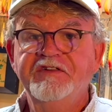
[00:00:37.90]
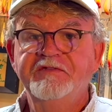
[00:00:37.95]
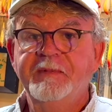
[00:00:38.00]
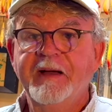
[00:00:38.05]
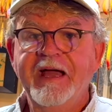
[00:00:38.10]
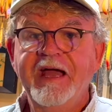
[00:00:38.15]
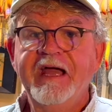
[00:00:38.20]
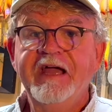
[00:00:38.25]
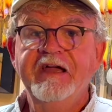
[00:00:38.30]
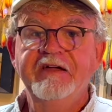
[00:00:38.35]

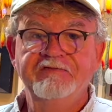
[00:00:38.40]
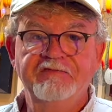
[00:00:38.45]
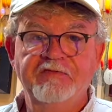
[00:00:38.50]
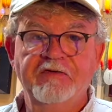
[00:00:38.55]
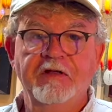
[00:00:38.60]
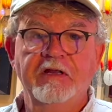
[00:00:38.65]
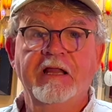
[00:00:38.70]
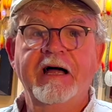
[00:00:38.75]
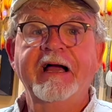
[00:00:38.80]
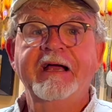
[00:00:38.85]
behave
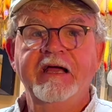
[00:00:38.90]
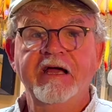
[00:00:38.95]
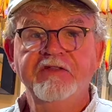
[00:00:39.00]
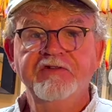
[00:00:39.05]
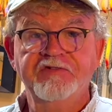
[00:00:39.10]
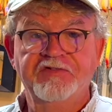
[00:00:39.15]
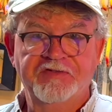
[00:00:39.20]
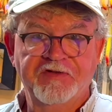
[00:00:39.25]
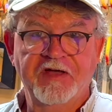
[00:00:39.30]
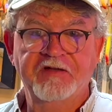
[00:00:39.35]
like other
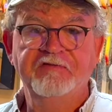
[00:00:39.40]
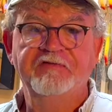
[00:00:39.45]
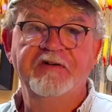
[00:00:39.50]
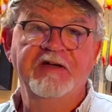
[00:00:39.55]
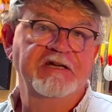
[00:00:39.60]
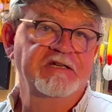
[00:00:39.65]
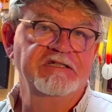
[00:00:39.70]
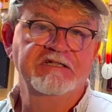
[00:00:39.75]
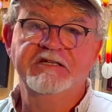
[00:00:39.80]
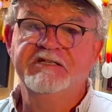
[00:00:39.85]

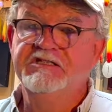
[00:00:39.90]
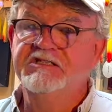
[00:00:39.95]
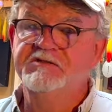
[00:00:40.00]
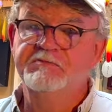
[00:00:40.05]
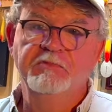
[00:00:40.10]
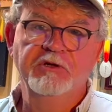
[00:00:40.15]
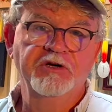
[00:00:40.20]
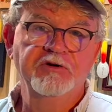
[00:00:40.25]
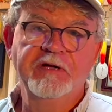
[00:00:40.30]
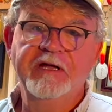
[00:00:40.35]
sunfish such as
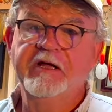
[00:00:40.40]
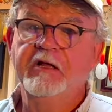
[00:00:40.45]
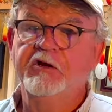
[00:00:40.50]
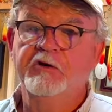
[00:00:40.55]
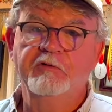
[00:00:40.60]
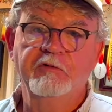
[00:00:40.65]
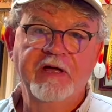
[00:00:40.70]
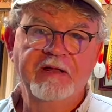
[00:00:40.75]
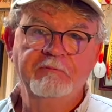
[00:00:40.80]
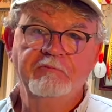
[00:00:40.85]
bluegill or
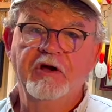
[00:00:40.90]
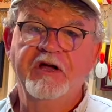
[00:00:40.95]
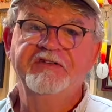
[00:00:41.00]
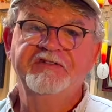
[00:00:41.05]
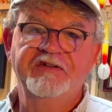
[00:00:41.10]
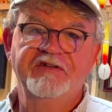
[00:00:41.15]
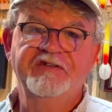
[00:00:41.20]
red-breasted